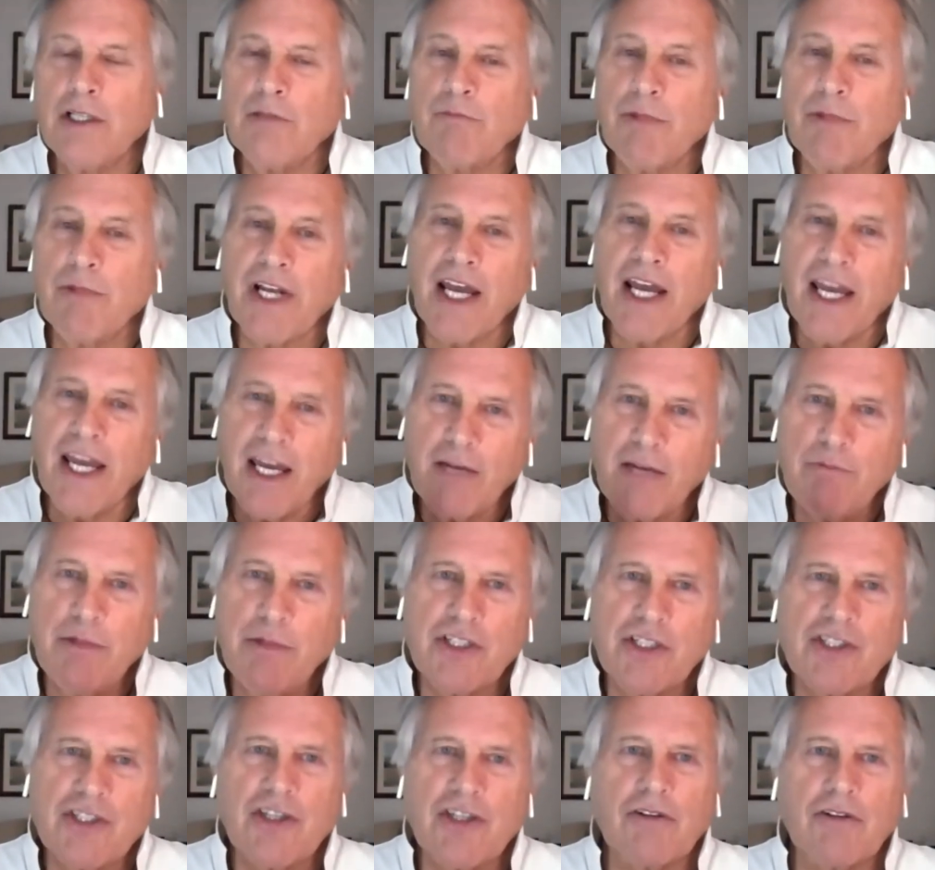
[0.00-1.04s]
but I had
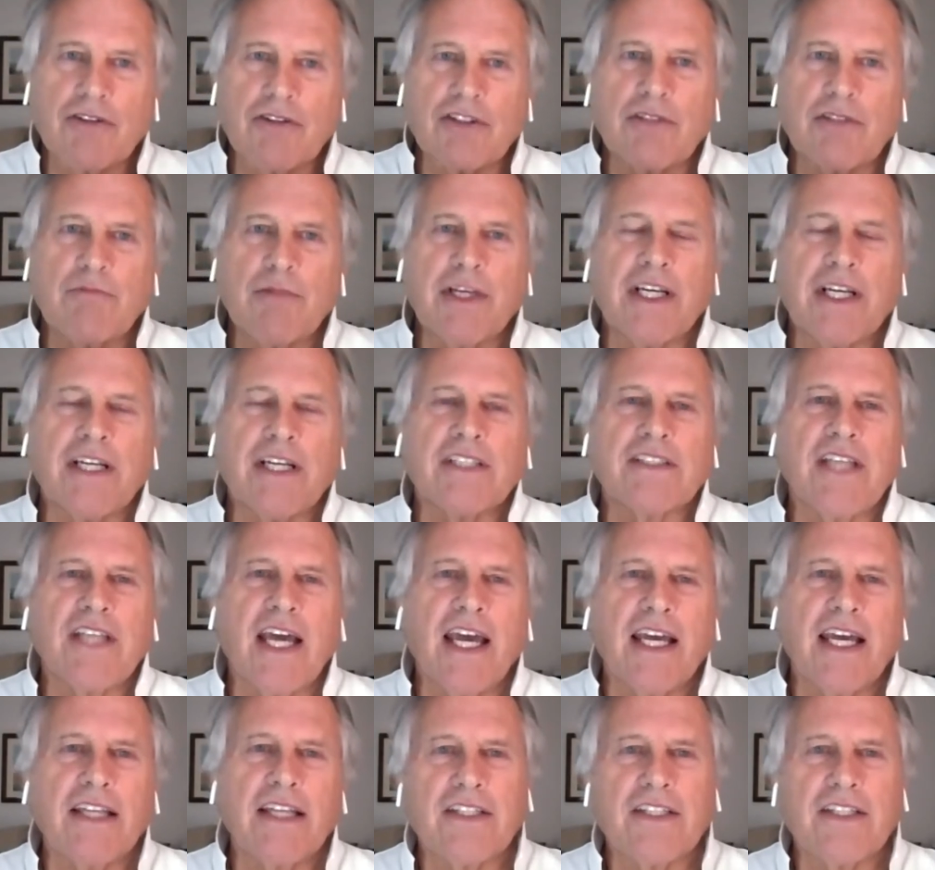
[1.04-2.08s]
been chosen because I
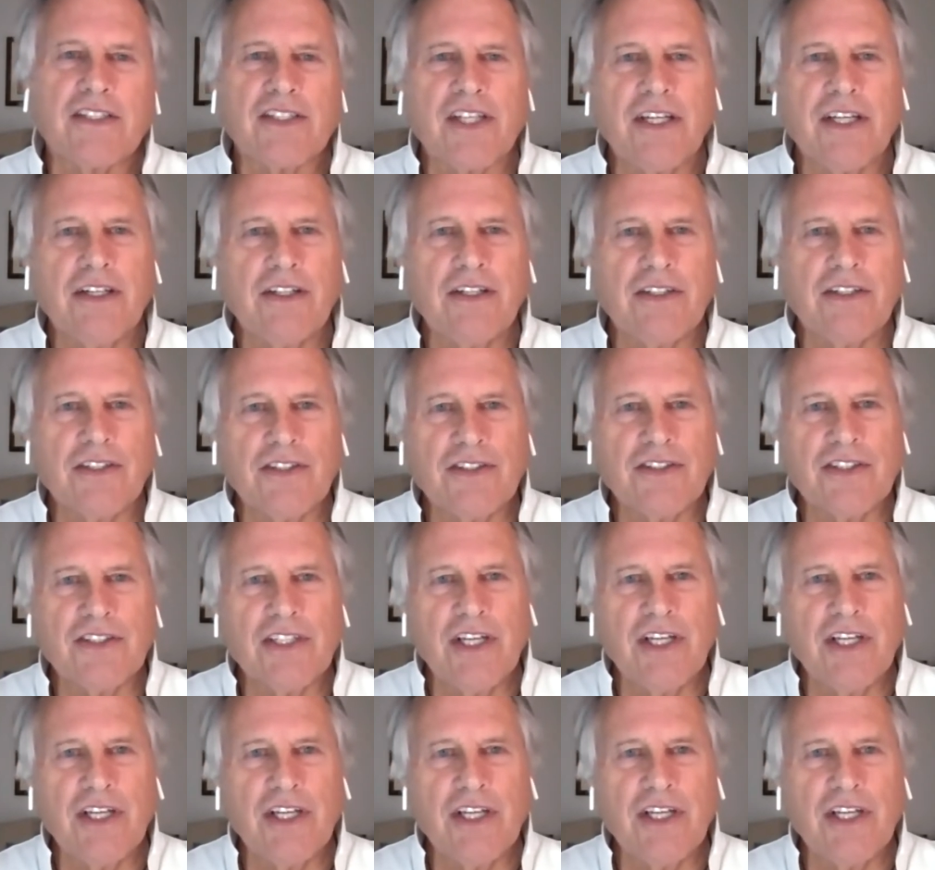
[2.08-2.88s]
had the skills